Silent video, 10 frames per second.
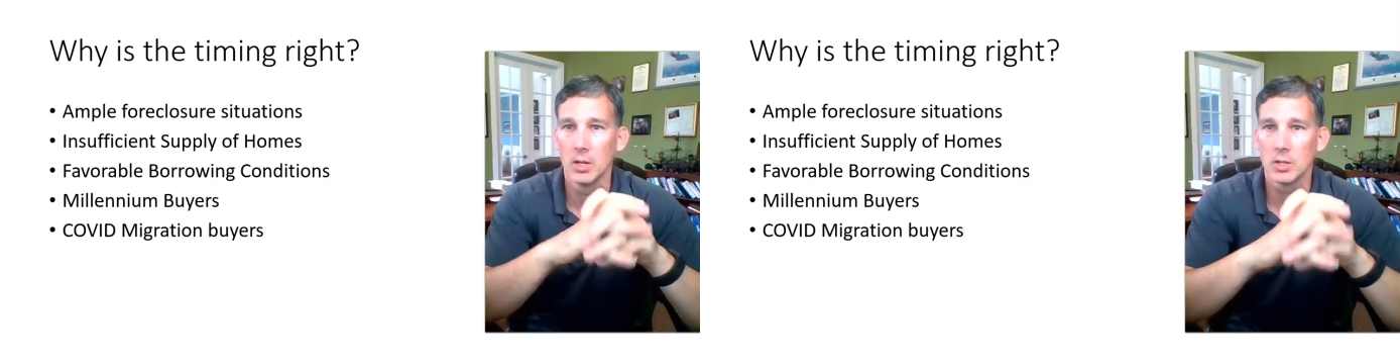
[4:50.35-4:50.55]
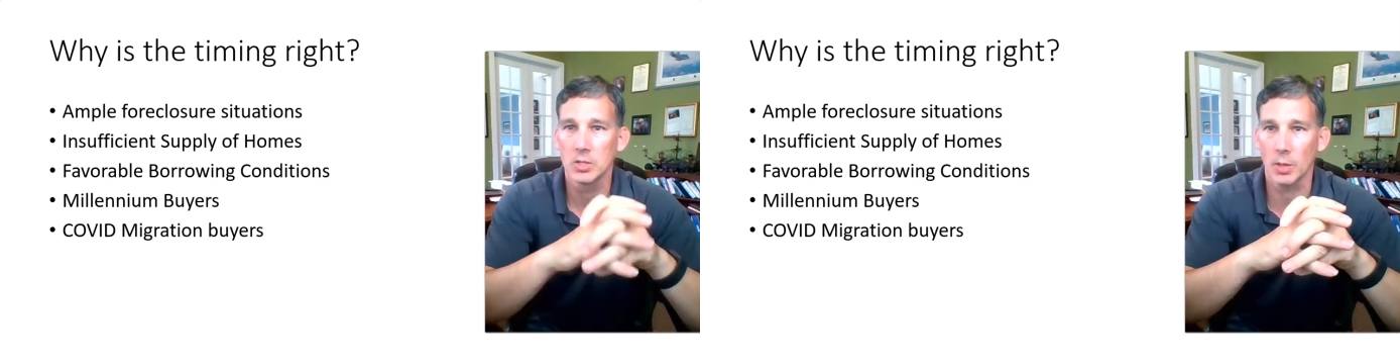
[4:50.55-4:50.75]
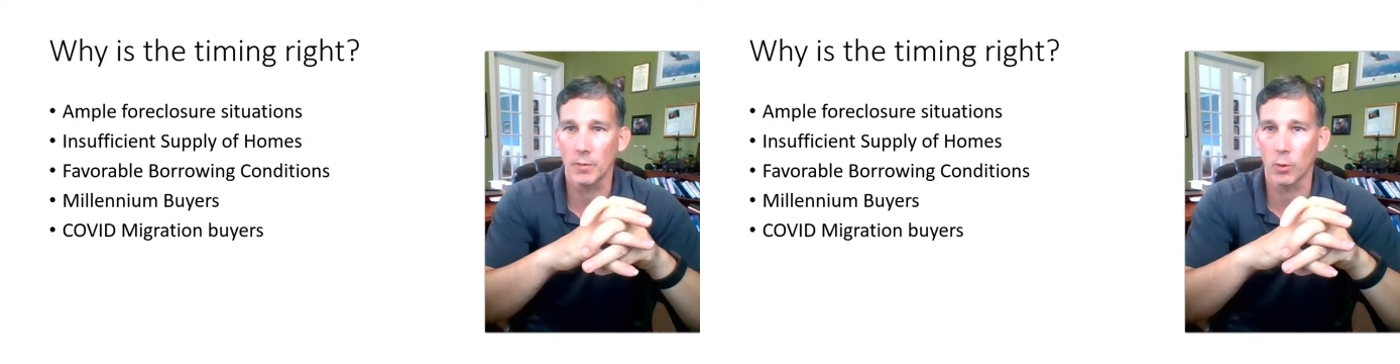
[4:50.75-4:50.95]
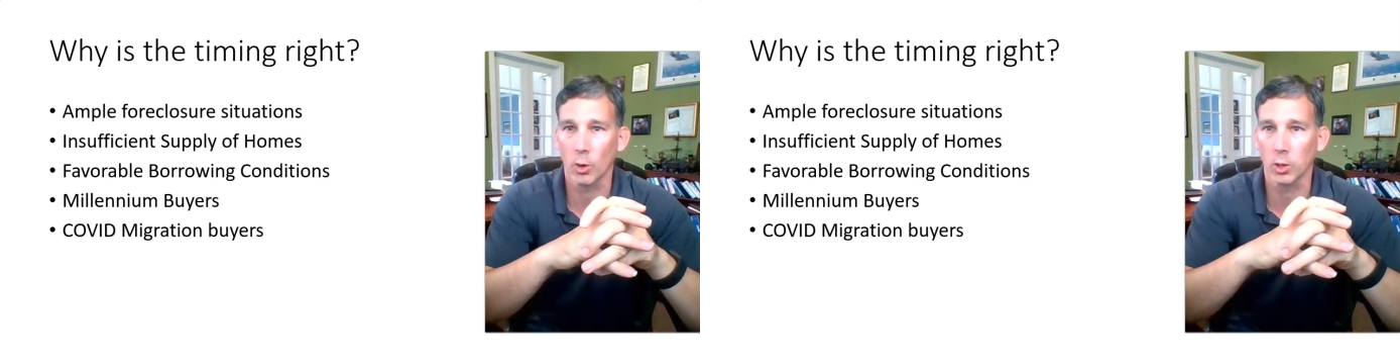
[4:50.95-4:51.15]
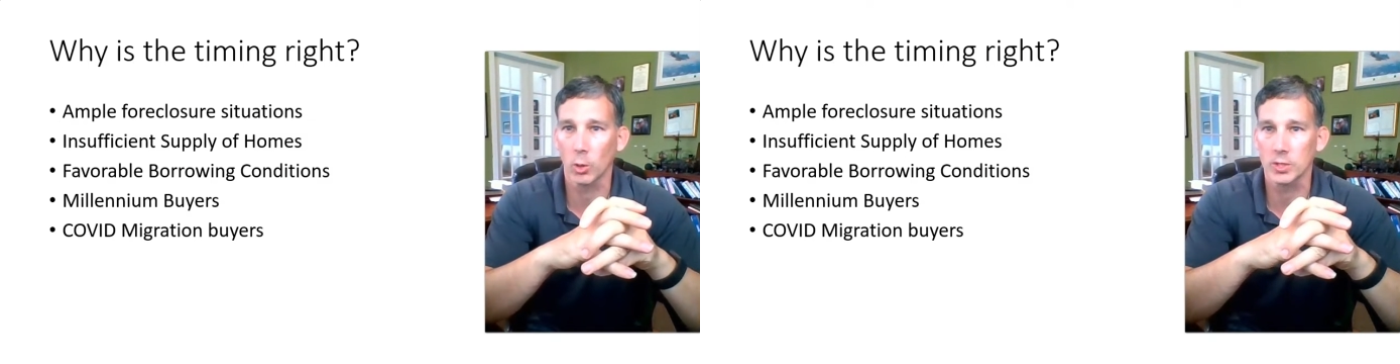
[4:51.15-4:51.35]
some
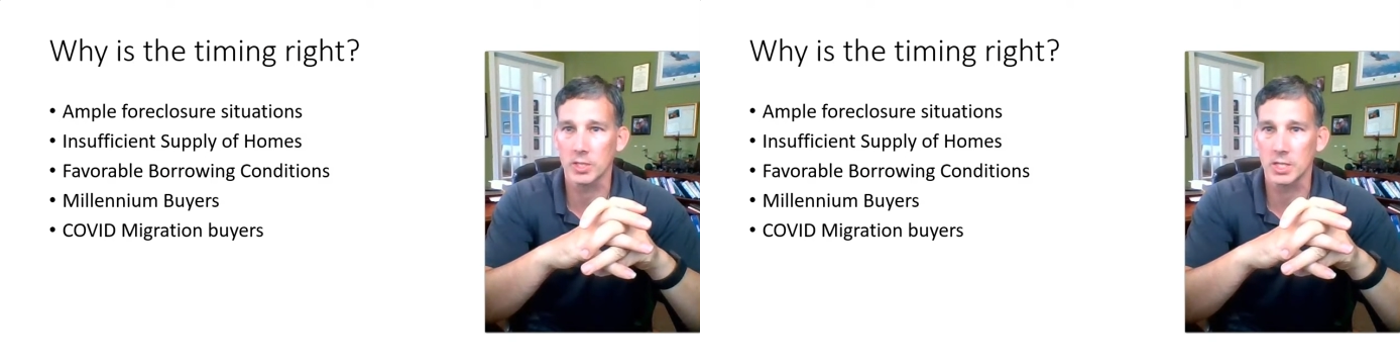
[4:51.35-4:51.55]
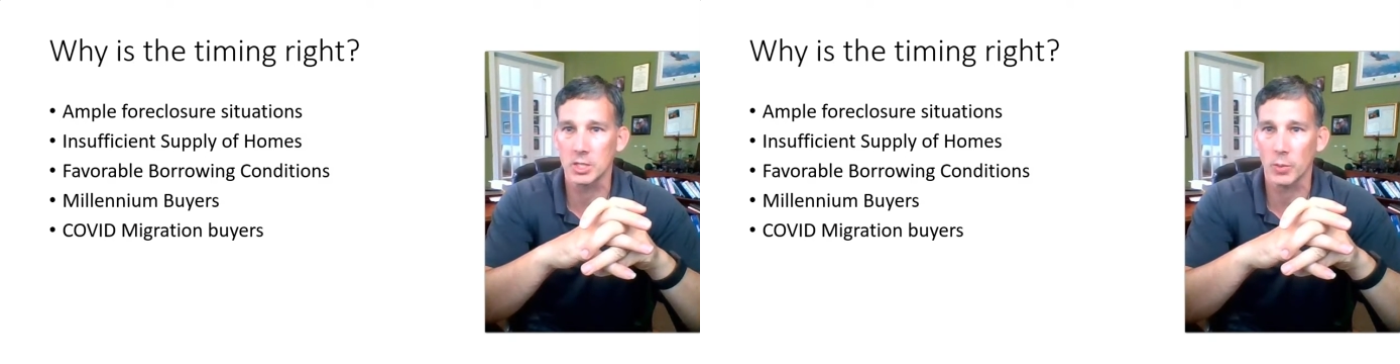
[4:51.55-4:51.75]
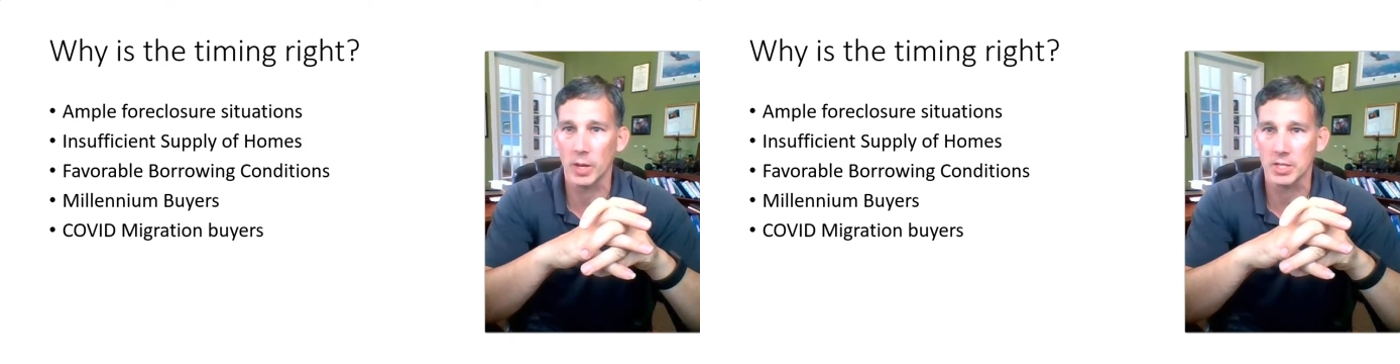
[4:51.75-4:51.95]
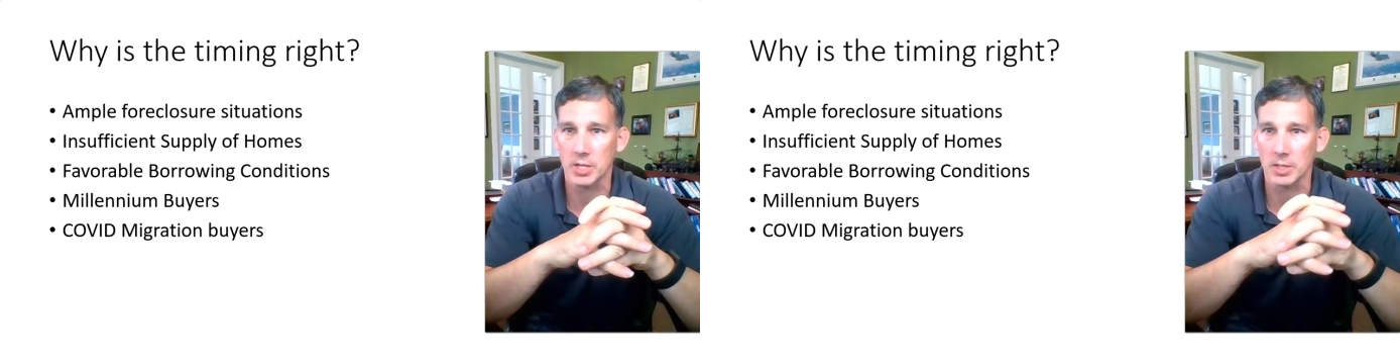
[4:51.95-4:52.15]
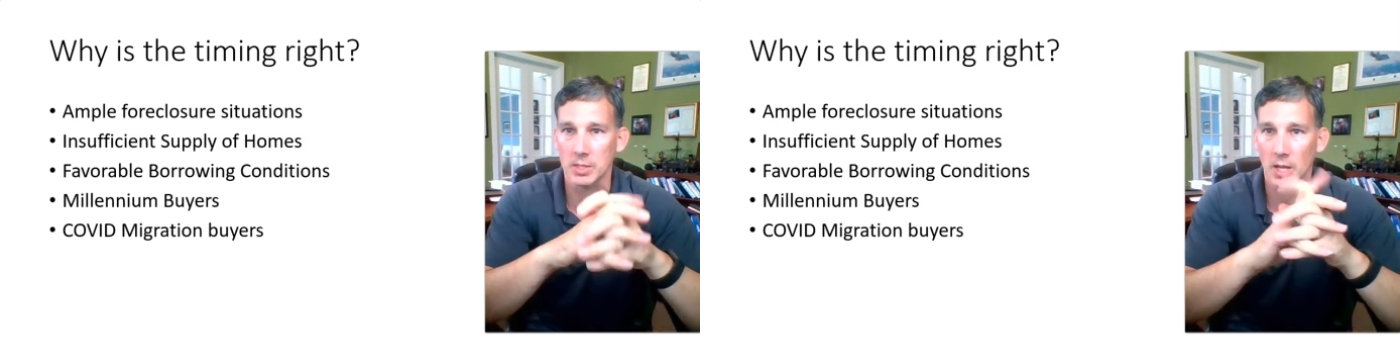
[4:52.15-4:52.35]
foreclosure
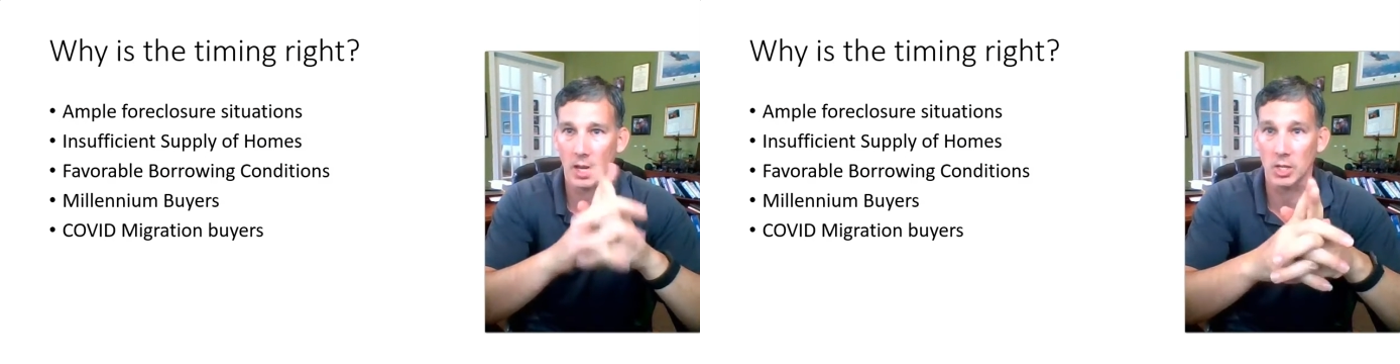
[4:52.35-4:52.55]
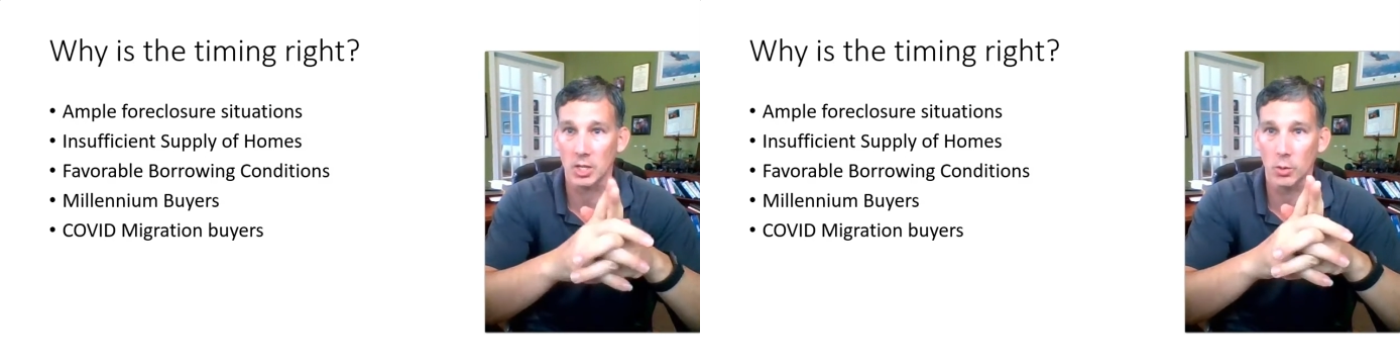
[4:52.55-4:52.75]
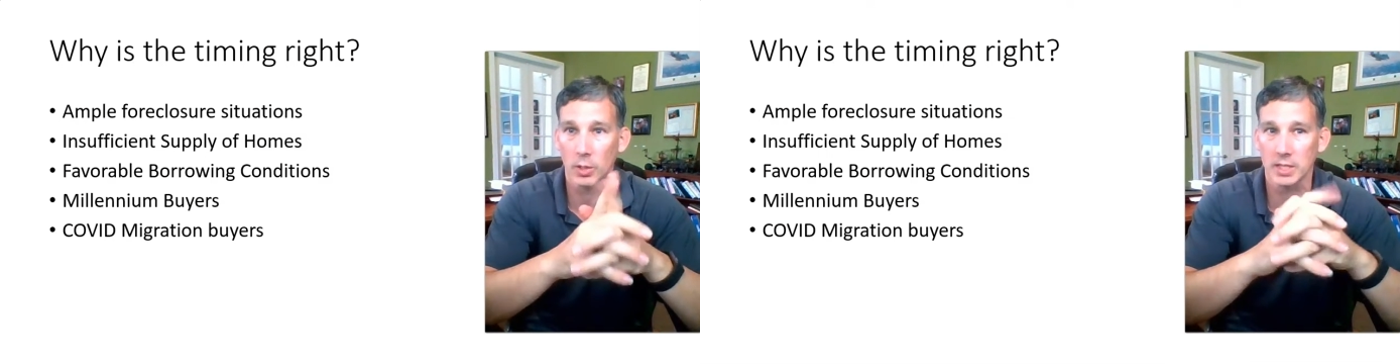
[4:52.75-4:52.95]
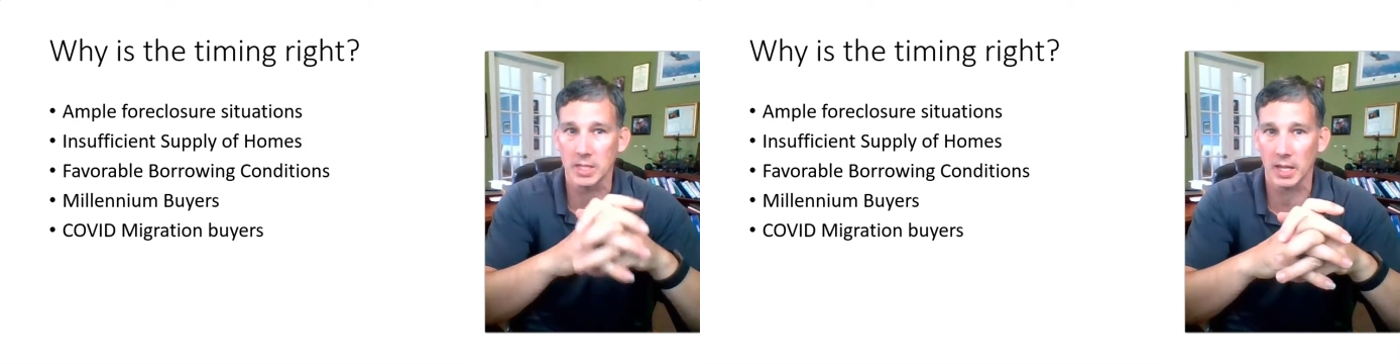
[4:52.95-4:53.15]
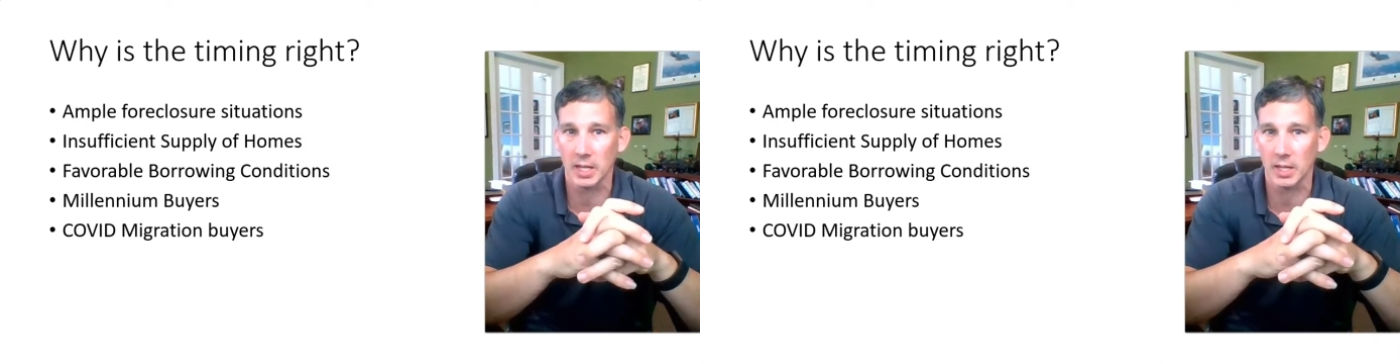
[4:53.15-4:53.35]
situations, and you can
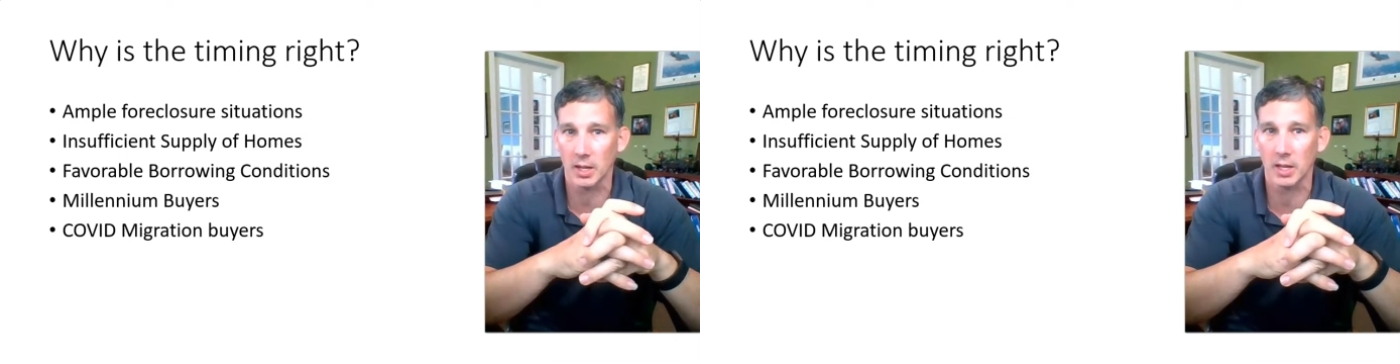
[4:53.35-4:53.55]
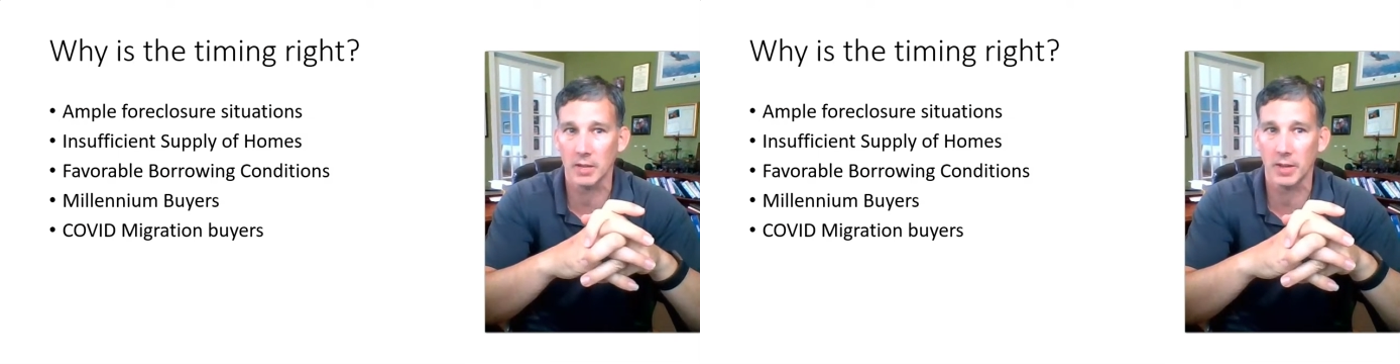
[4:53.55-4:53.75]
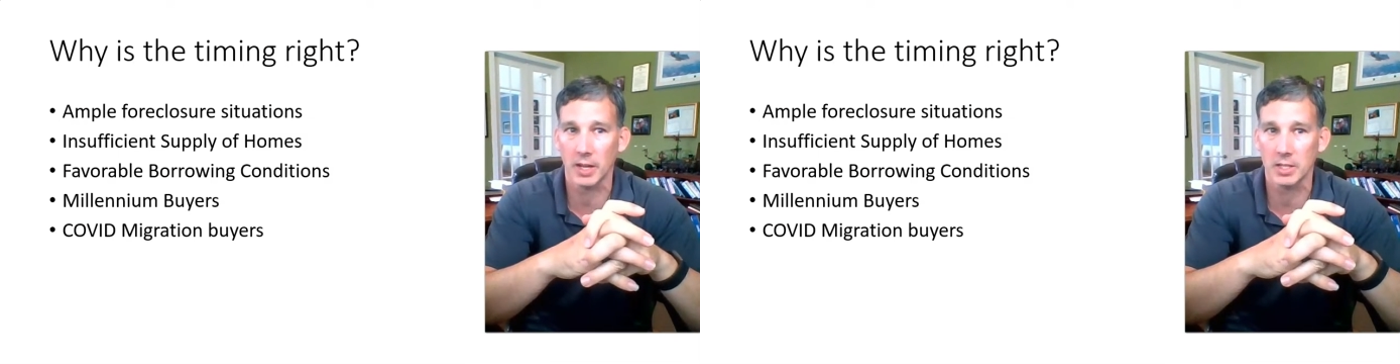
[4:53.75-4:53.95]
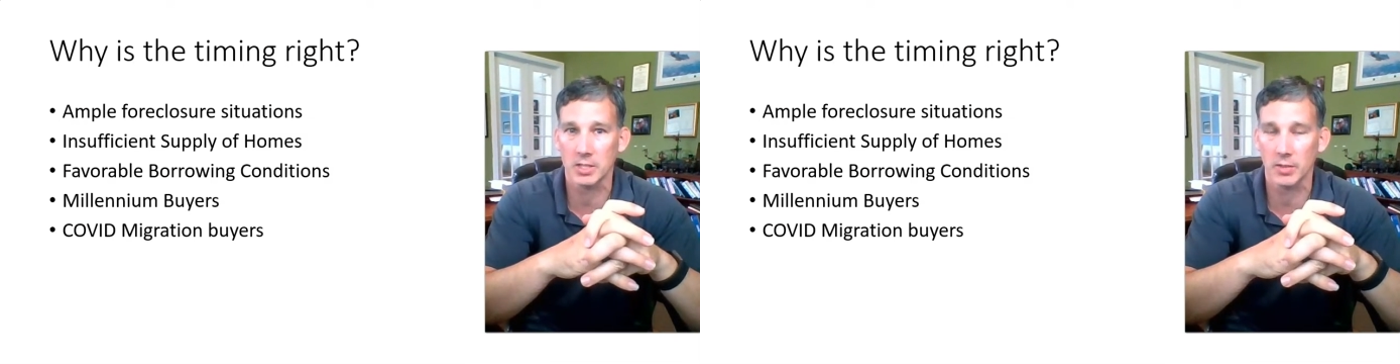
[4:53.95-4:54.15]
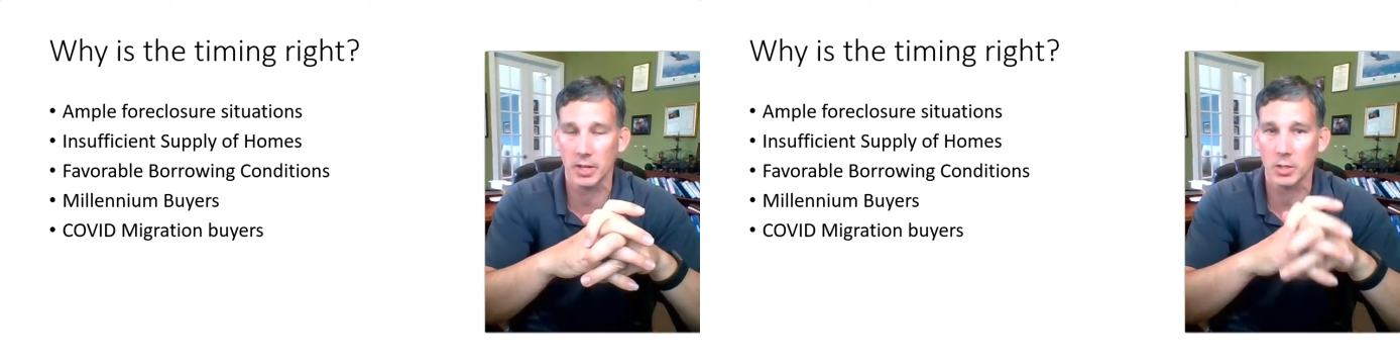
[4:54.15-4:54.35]
take advantage of it.